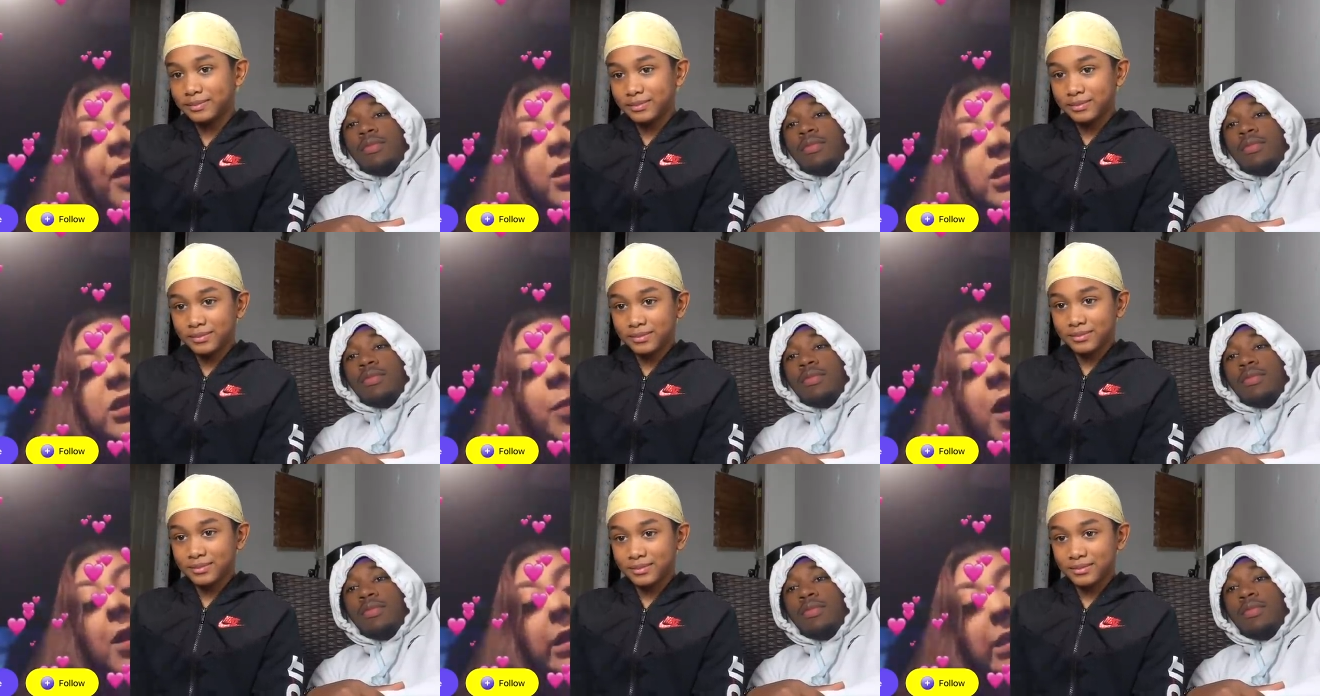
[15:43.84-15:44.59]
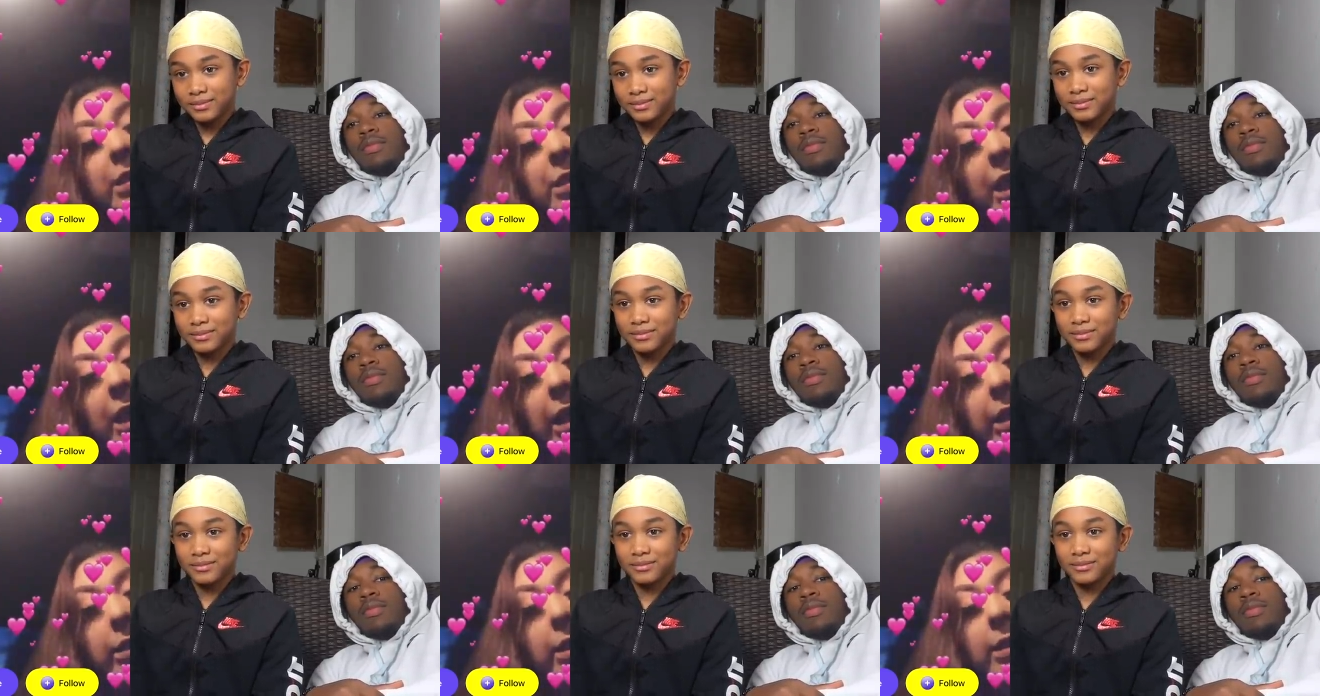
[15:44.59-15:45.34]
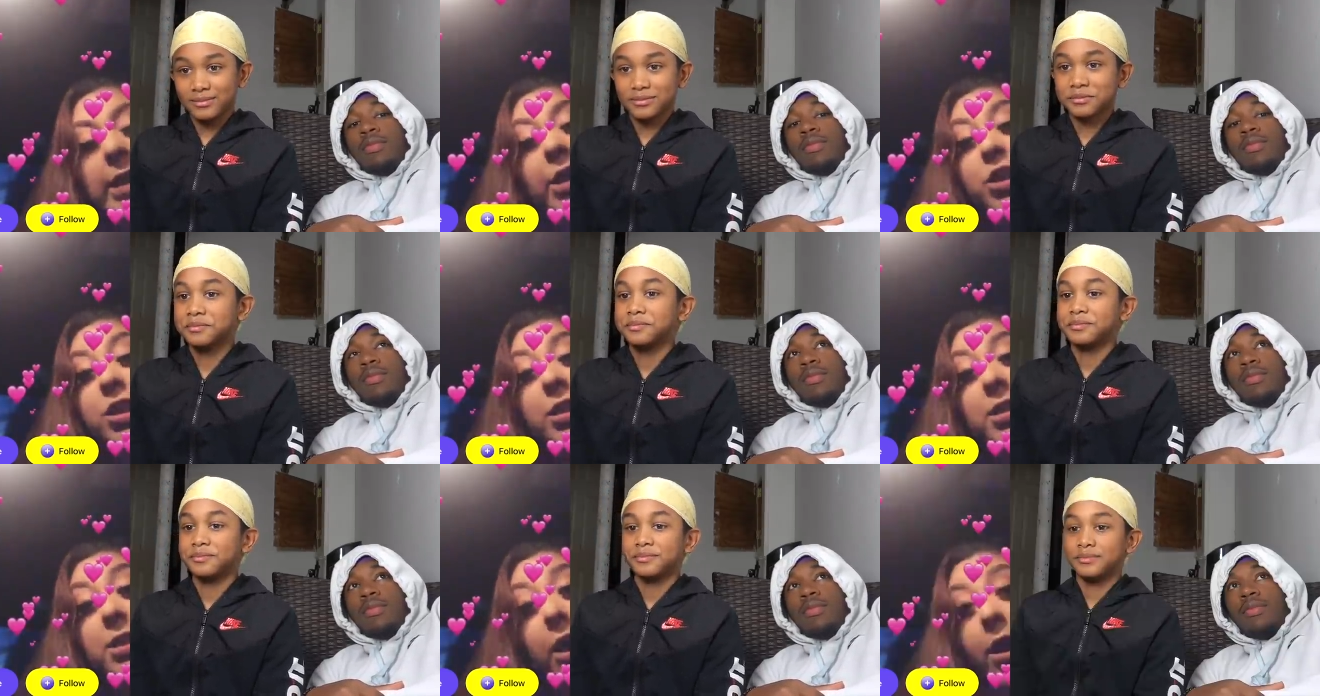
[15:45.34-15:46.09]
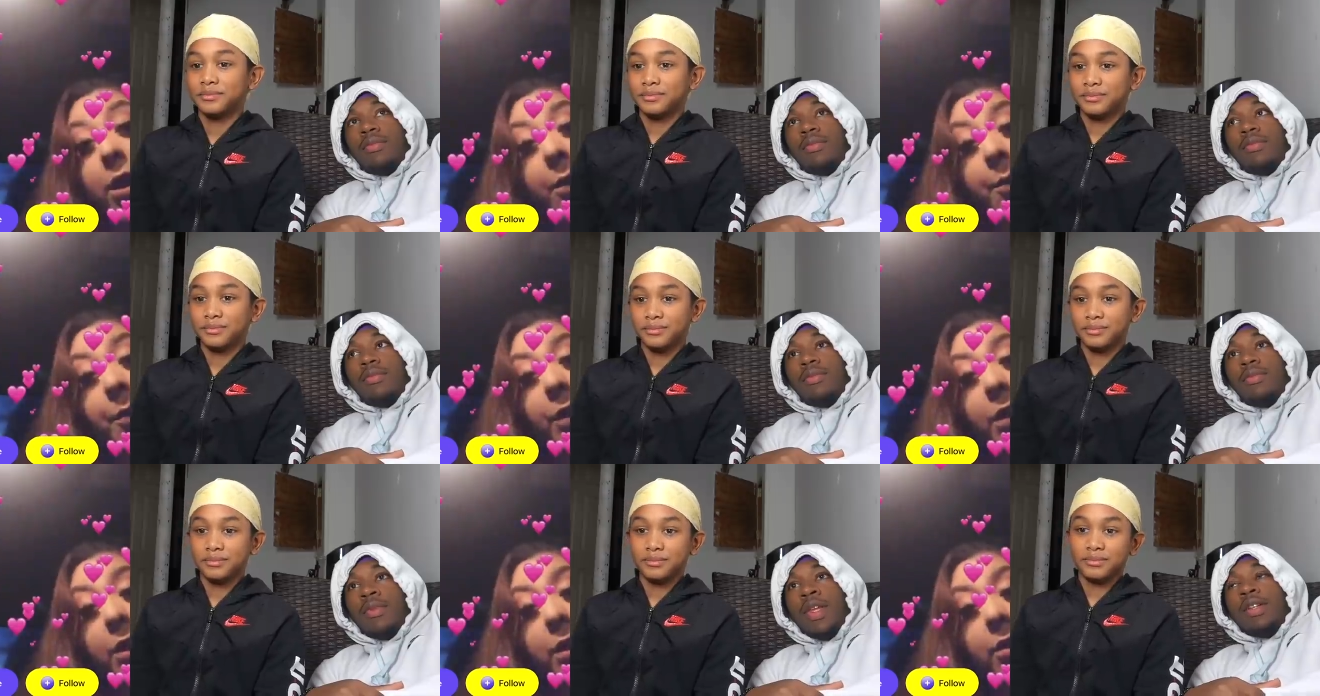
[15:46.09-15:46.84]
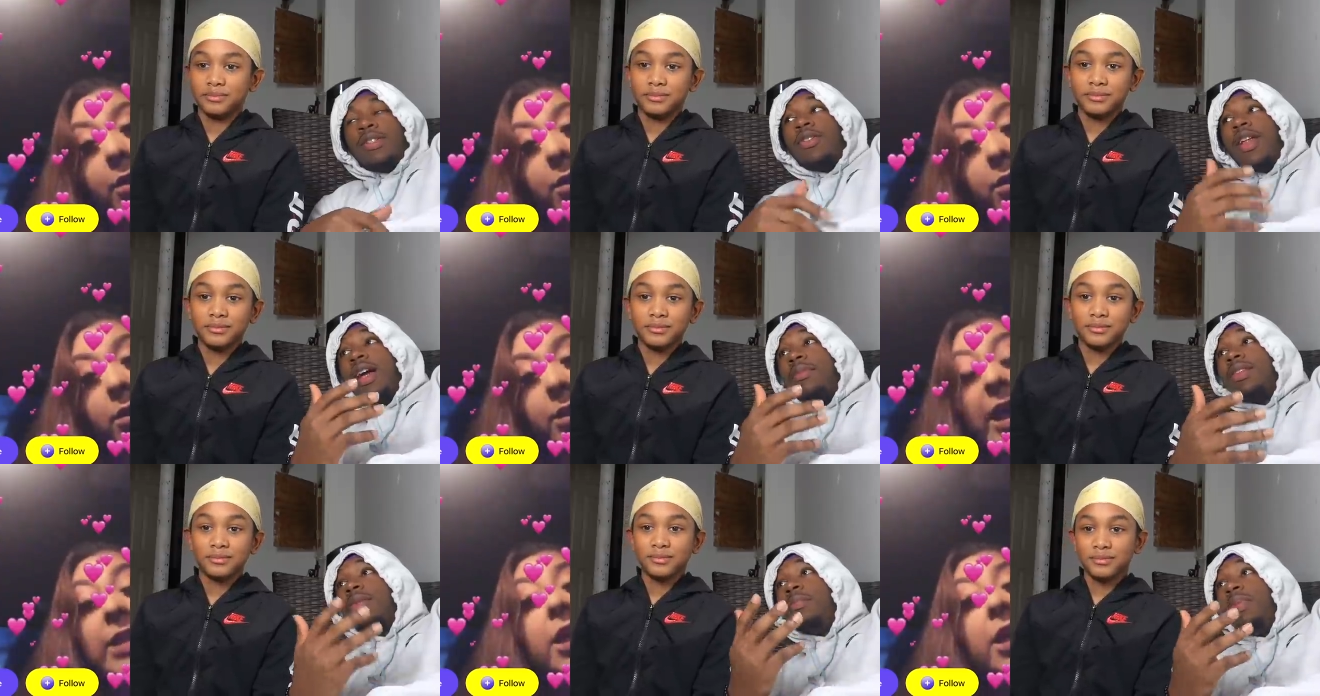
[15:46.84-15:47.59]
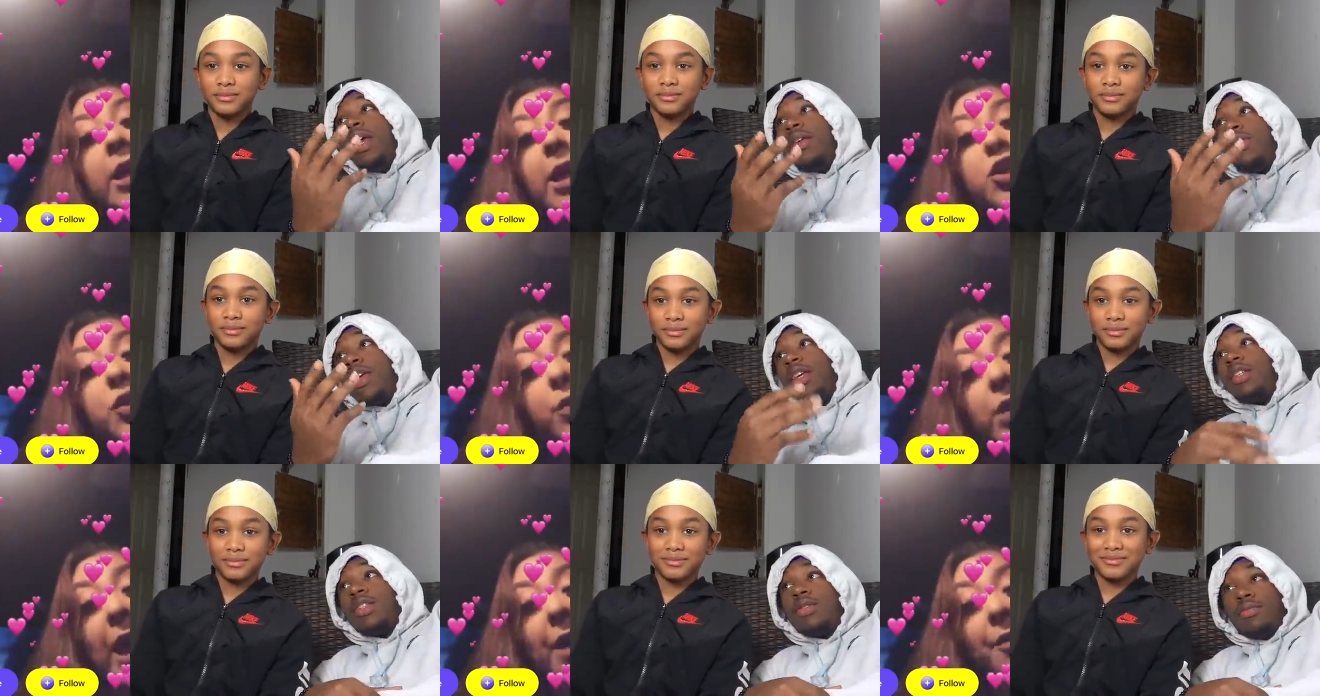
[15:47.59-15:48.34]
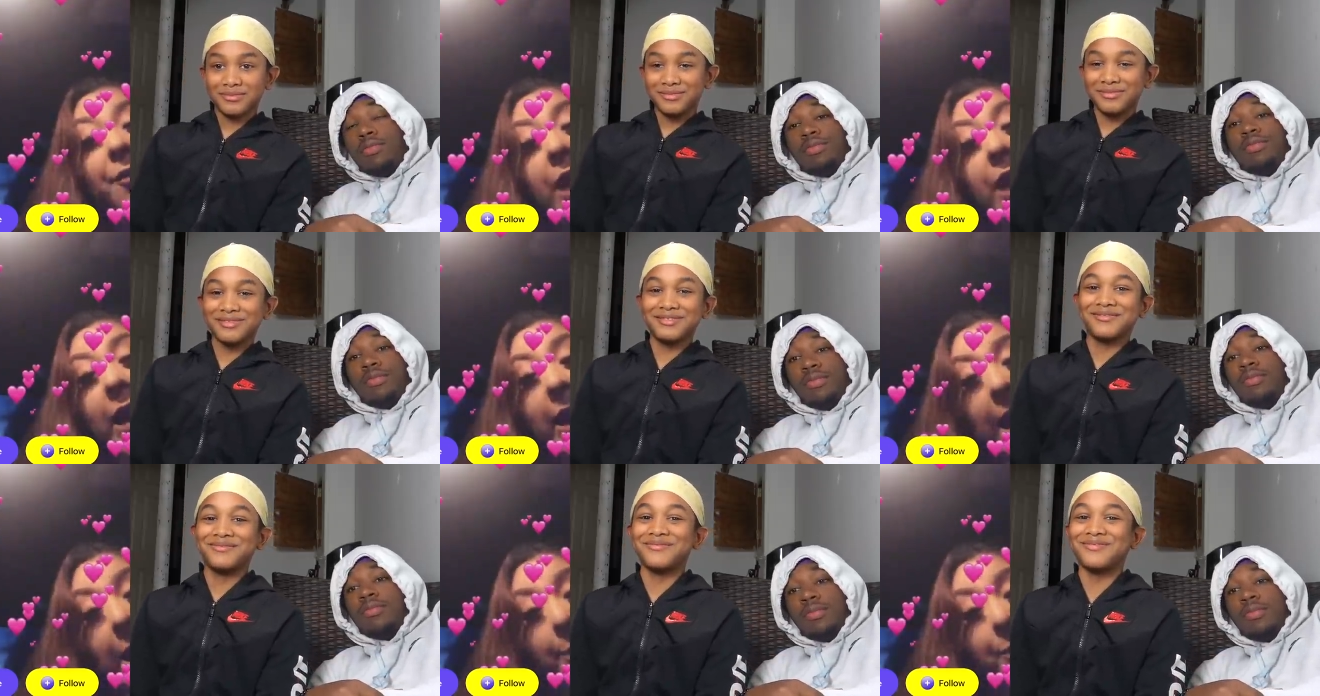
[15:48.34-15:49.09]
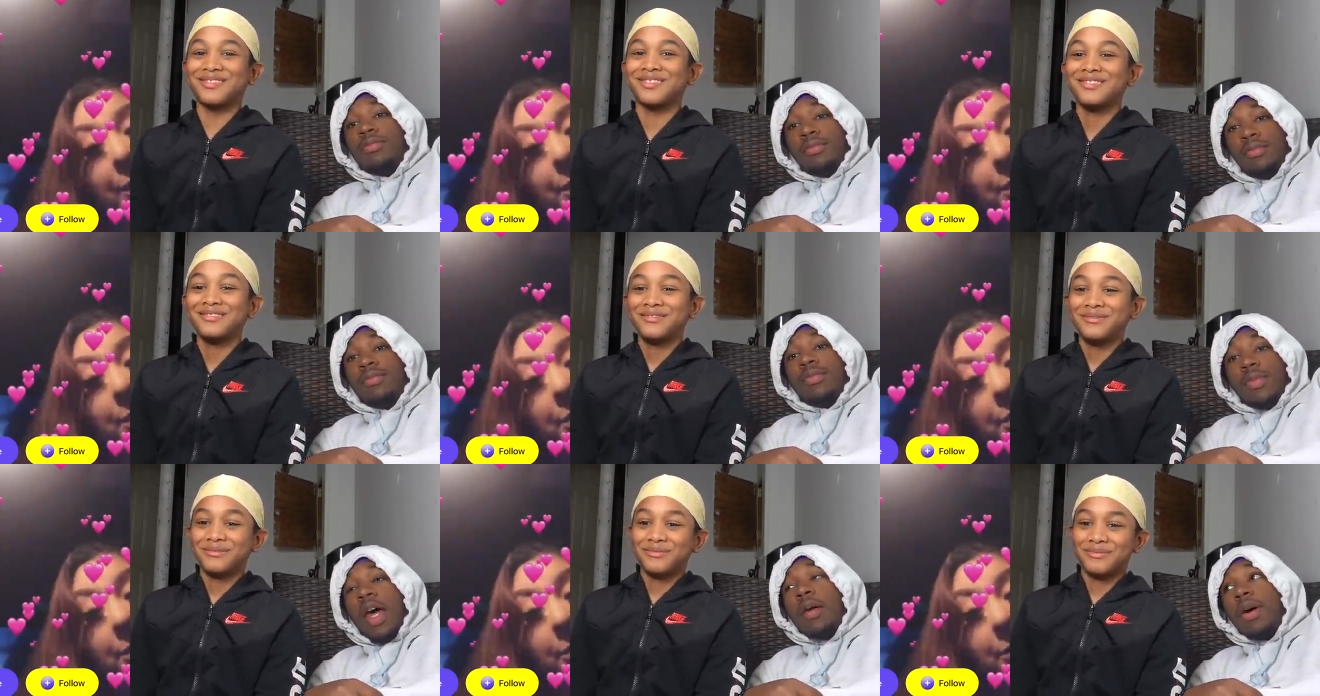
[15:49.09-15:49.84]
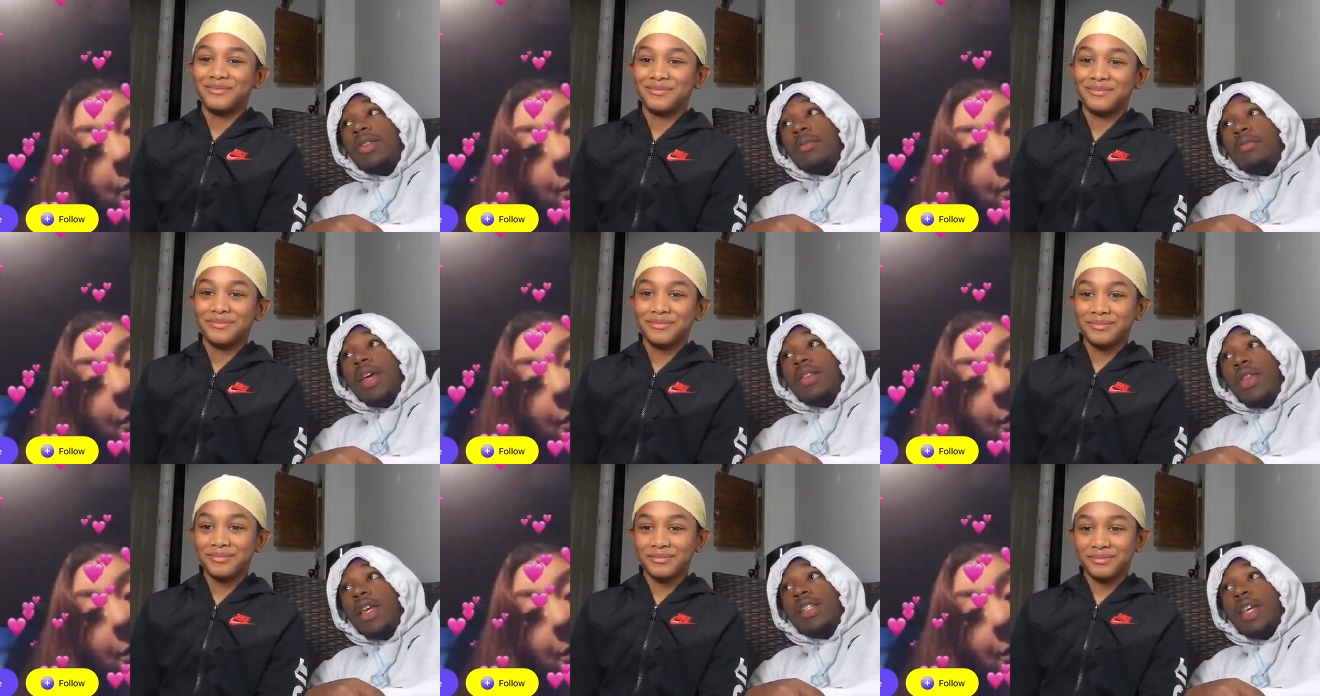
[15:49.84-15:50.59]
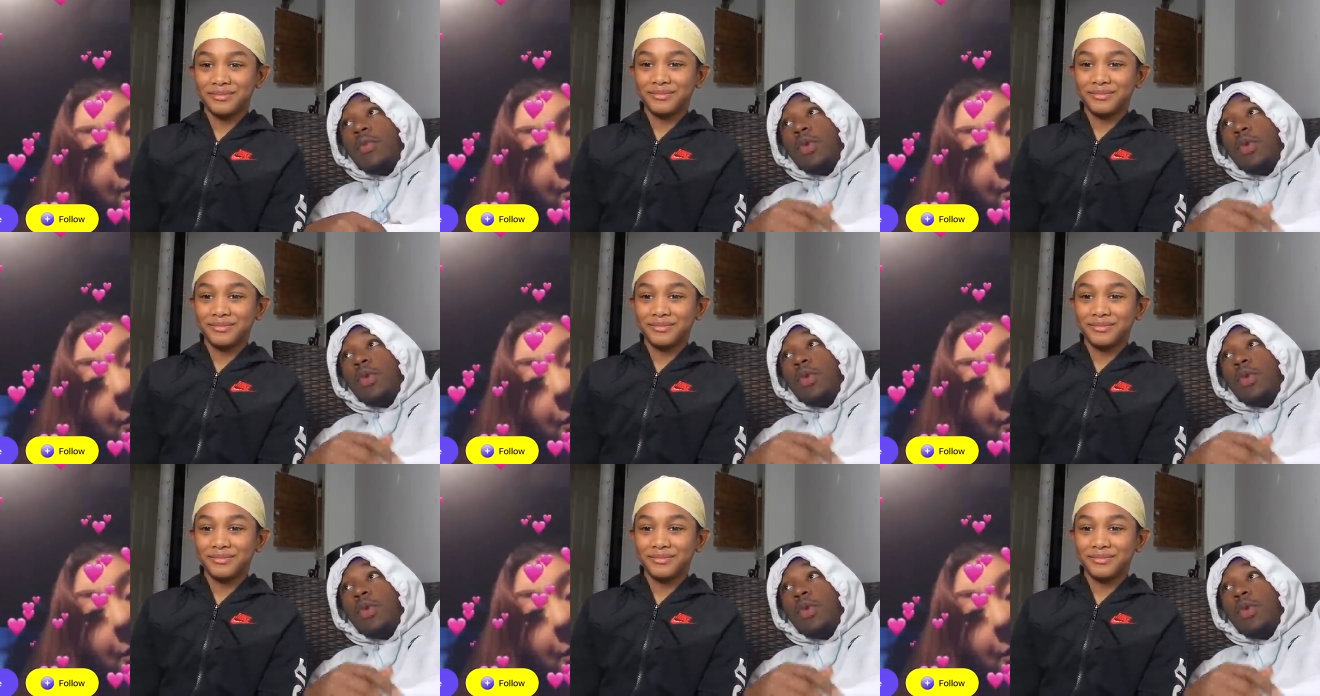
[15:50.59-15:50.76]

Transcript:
Speaker 1: the smallest things because that's just dumb.
Speaker 2: So lie that's about the big things.
Speaker 1: not kept.
Speaker 2: Lie about the big things like